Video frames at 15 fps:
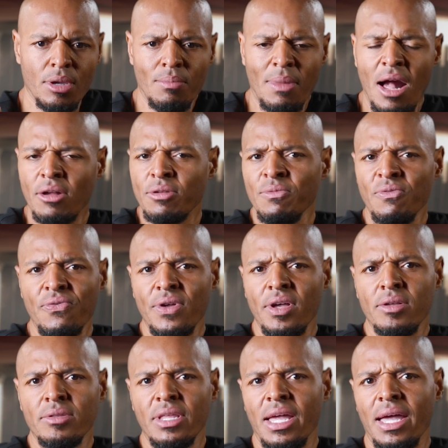malcolm
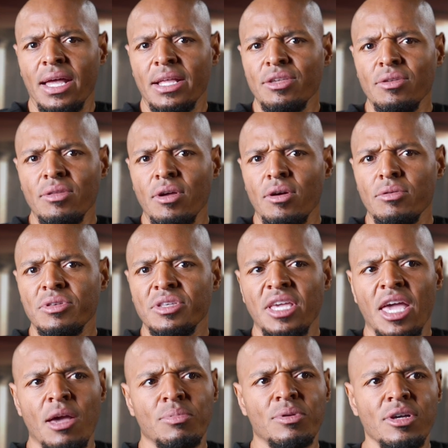felt that you know
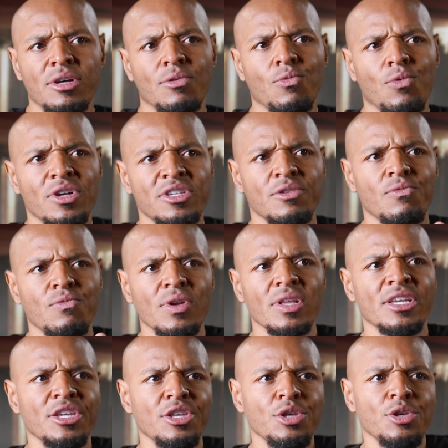sam cooke wasn't
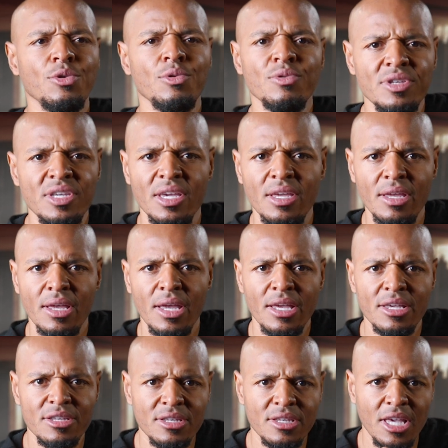really using
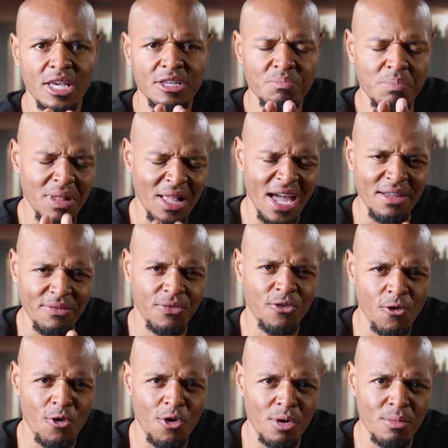his his
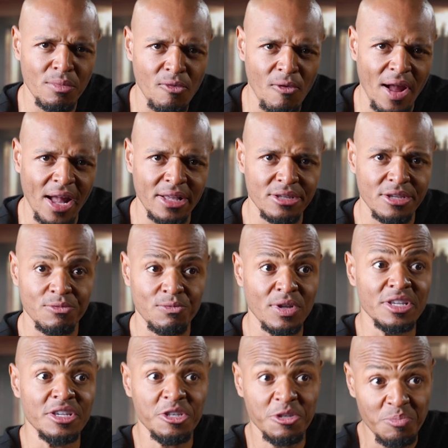platform right to
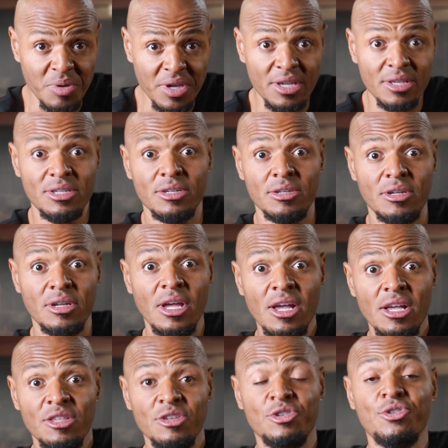really speak to
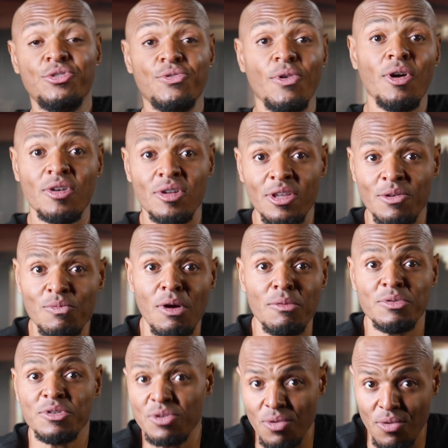the struggle and
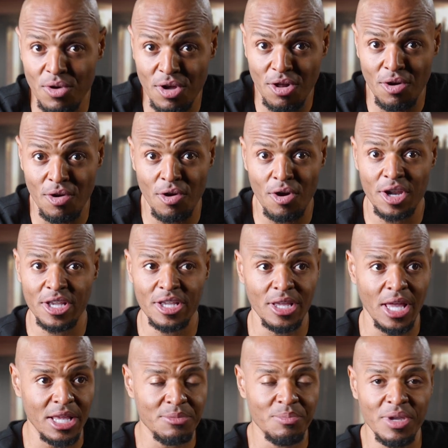what was going on
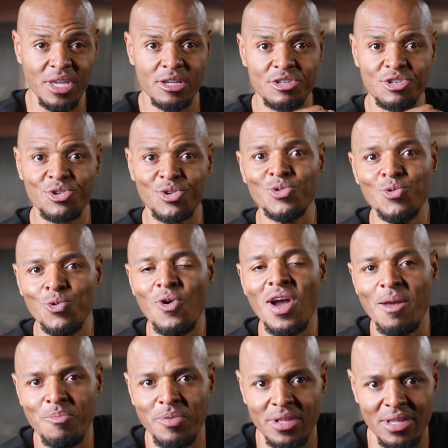and, and be a true
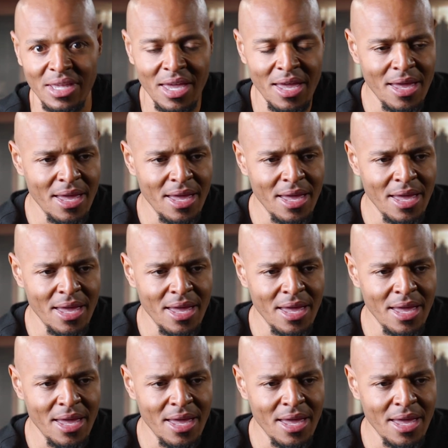weapon